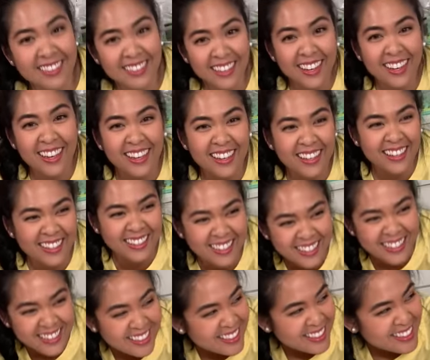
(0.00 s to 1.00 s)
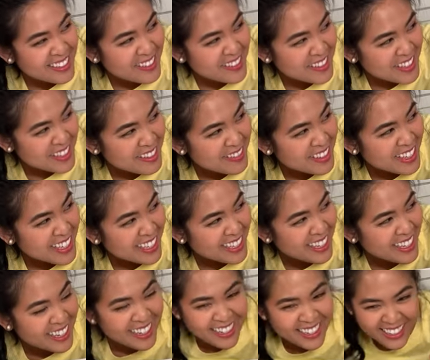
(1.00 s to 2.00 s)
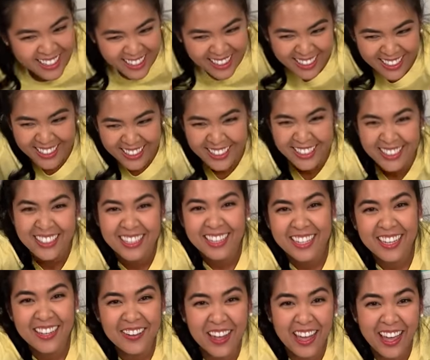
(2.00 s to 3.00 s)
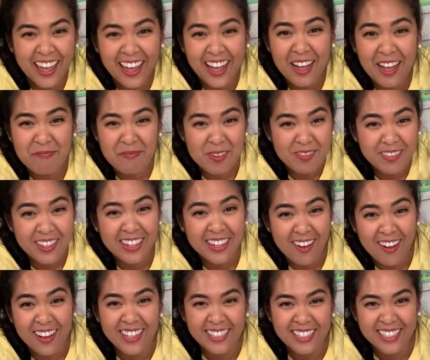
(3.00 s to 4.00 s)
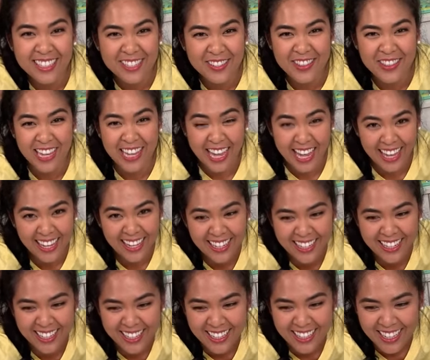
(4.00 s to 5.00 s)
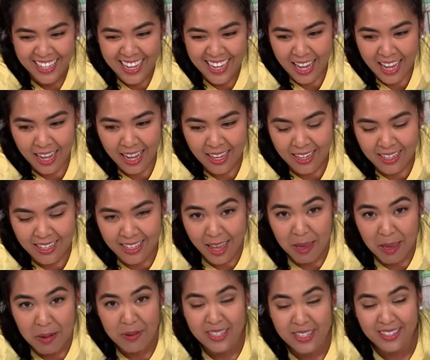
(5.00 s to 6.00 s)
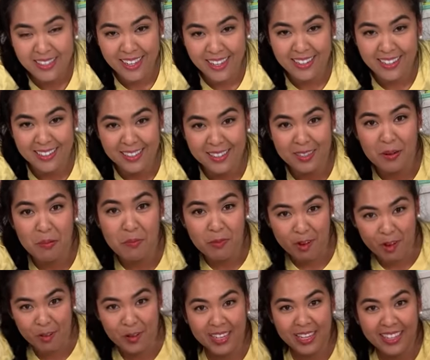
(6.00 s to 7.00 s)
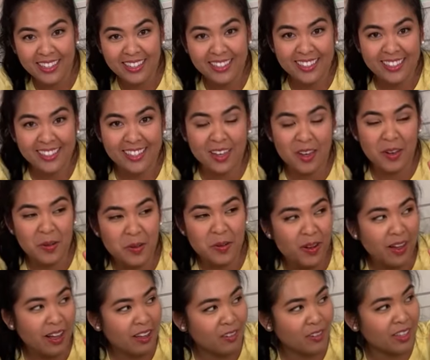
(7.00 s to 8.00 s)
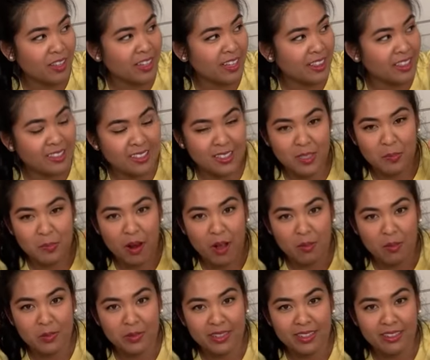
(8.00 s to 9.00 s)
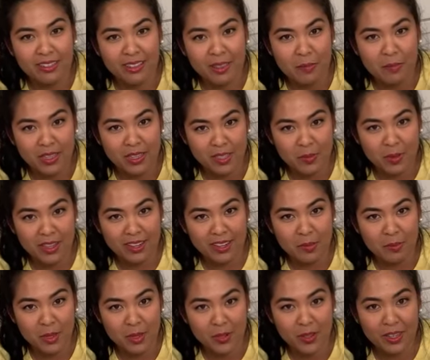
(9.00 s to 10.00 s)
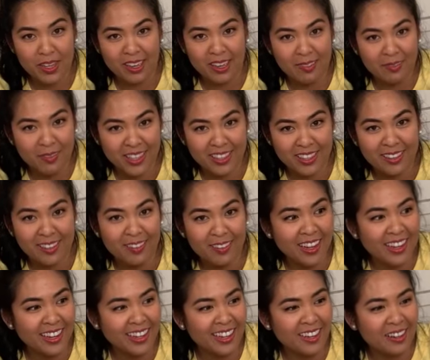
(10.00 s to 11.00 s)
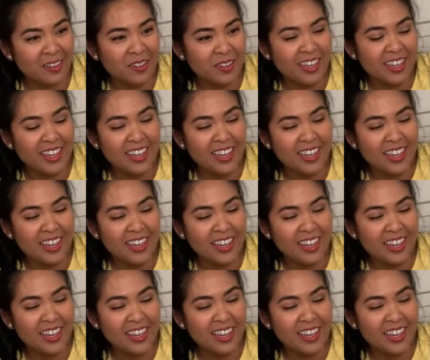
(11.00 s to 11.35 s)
Do you see me in there? Okay, I'm moving on to do the cake. And again, my stand is a little broken, so I feel like this is probably the best way to communicate with you right now.